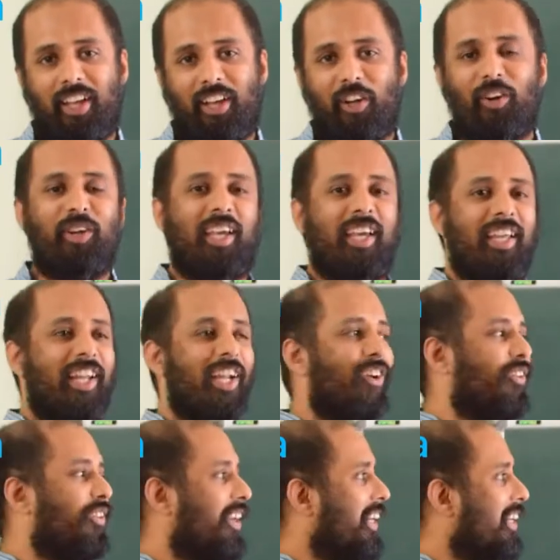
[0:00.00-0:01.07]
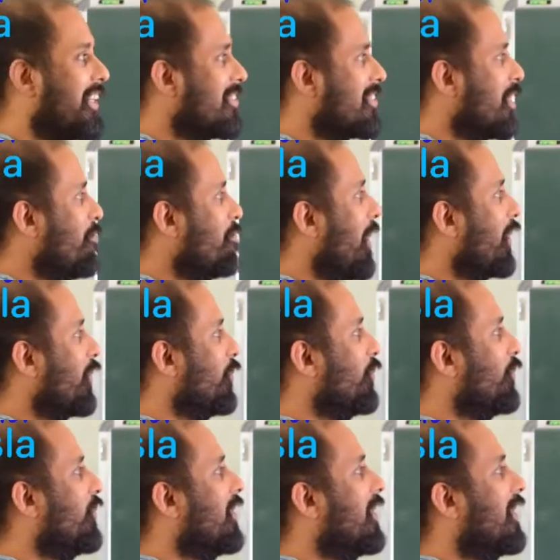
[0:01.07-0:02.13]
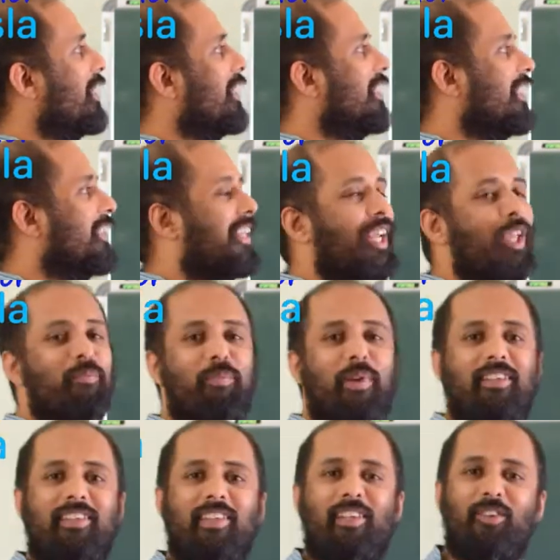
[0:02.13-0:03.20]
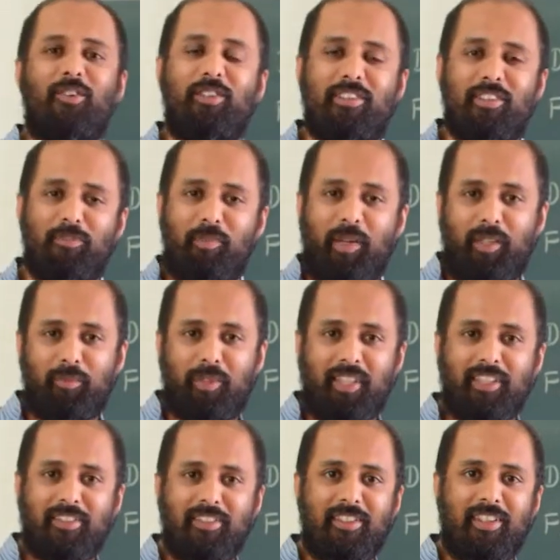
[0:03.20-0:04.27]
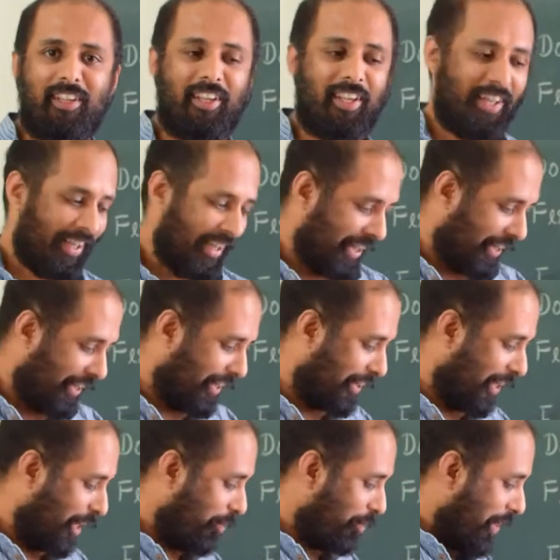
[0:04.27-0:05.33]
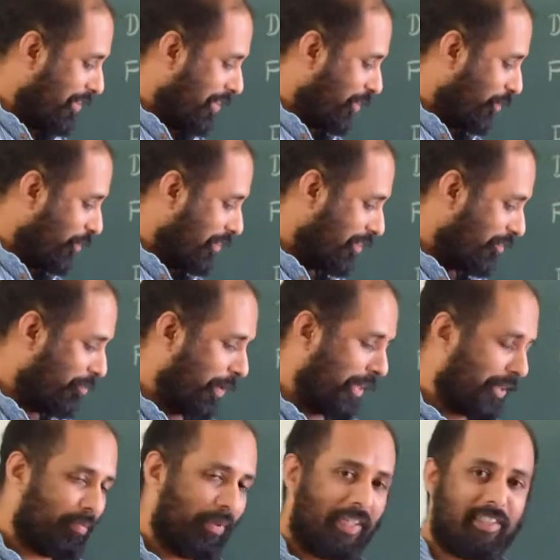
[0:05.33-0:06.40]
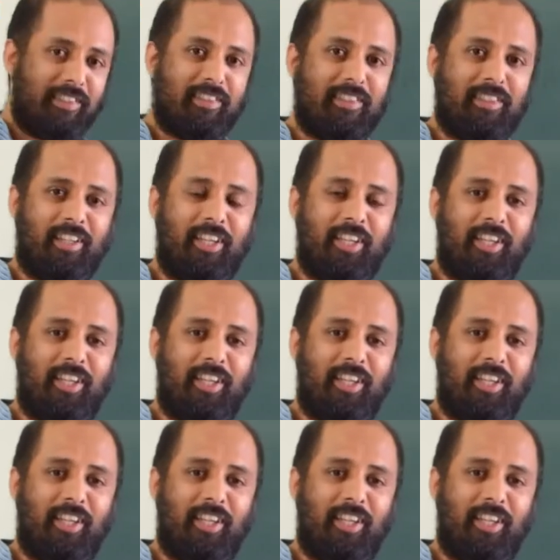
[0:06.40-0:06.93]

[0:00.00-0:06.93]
Okay, now let us come back to the 3 basic rules of mathematics. The 3 basic rules of mathematics.